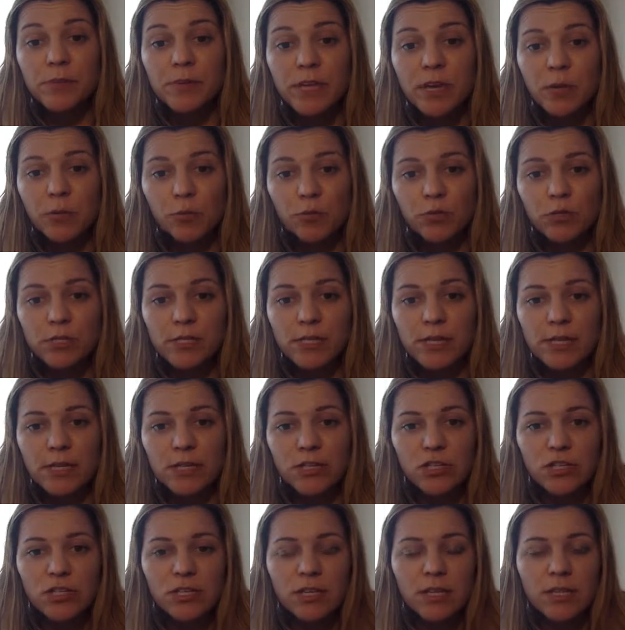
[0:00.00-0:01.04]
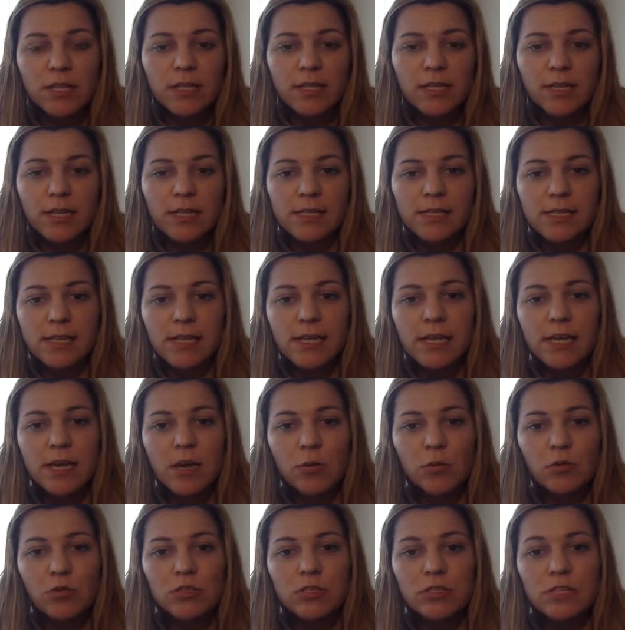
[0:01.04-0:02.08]
B output stage. Class A
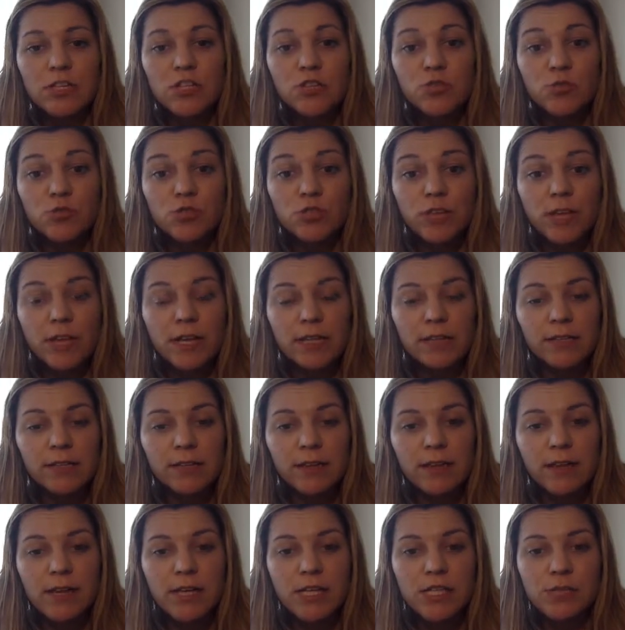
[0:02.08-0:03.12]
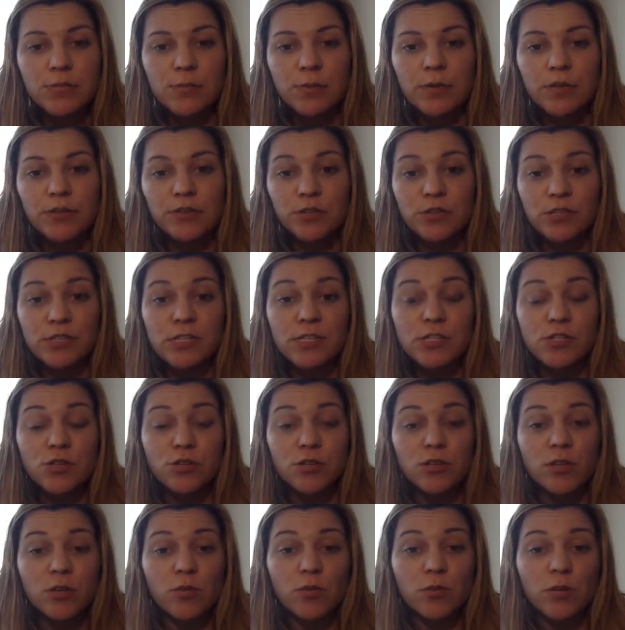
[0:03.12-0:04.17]
output stage was characterized by
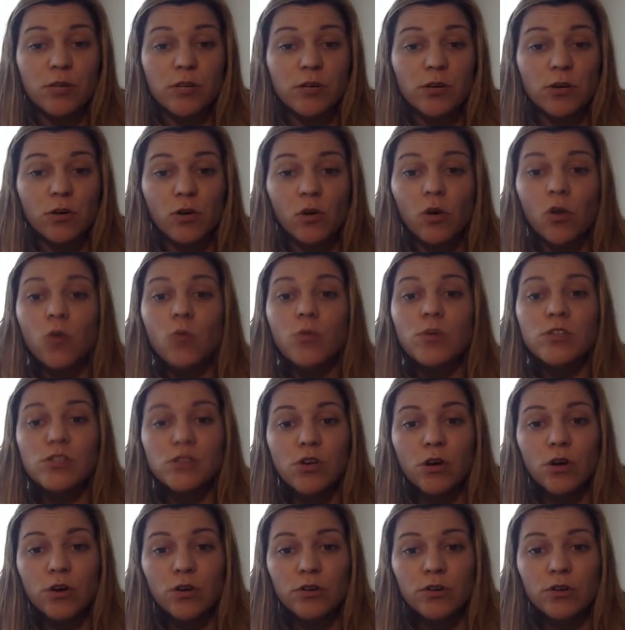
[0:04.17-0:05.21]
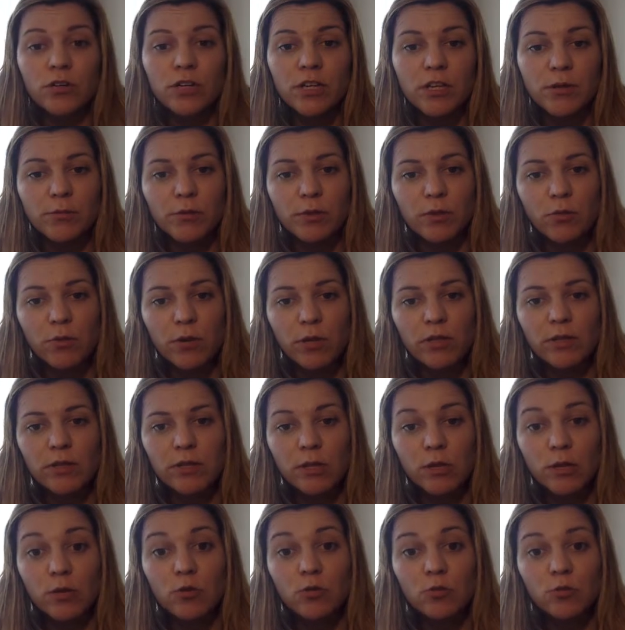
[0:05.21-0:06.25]
transistors that were always on, even when
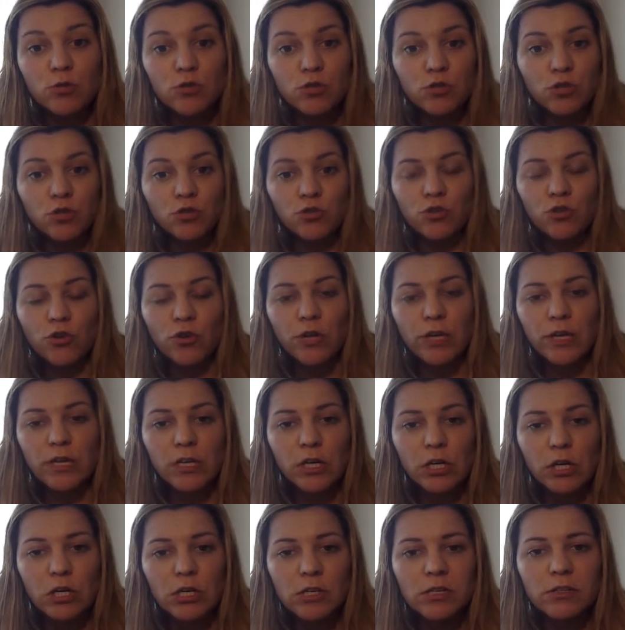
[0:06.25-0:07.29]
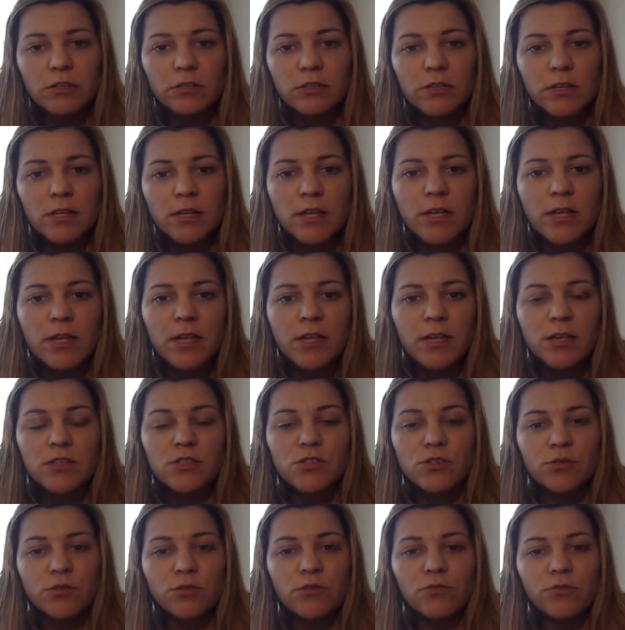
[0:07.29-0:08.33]
the load was not drawing any current,
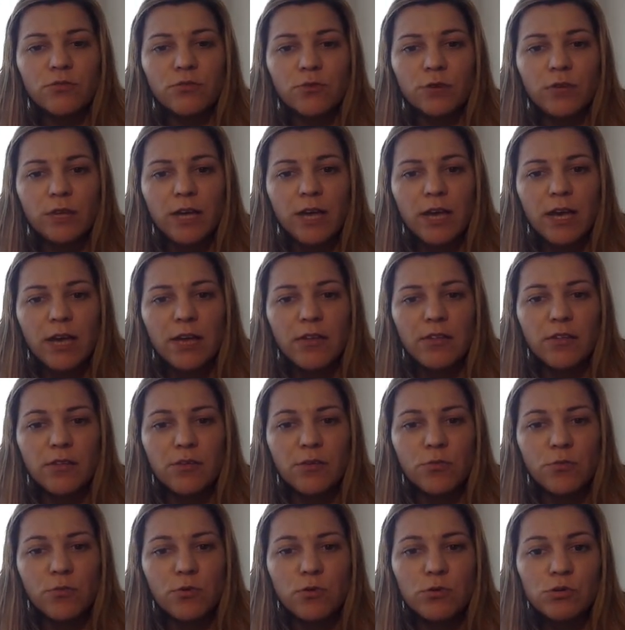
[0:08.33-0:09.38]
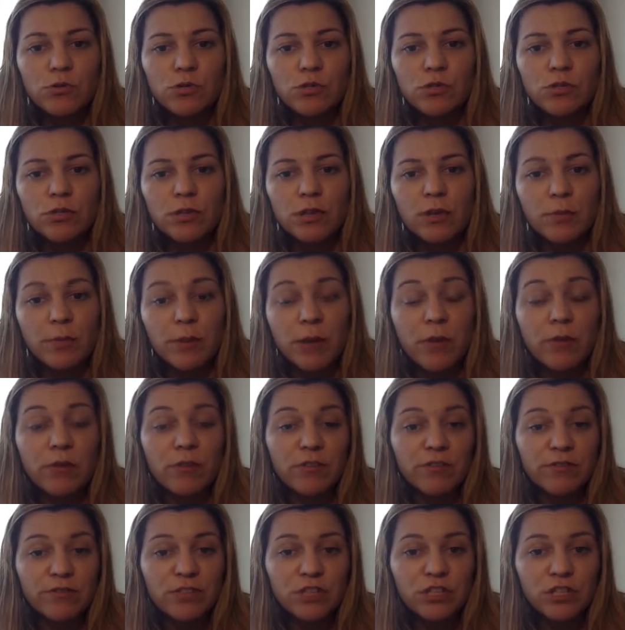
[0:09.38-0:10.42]
and so therefore it had the worst uh,
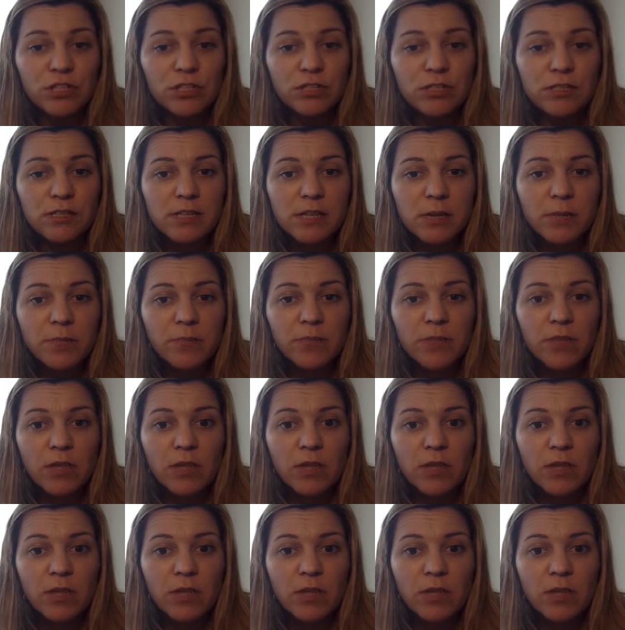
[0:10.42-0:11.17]
power efficiency,